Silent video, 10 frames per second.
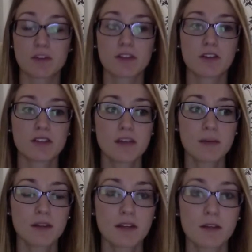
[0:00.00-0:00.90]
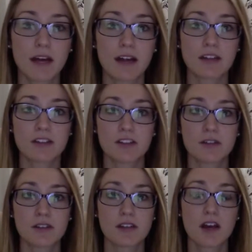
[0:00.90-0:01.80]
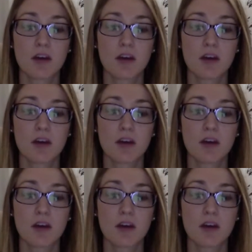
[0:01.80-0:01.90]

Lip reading: So typically what I like to do is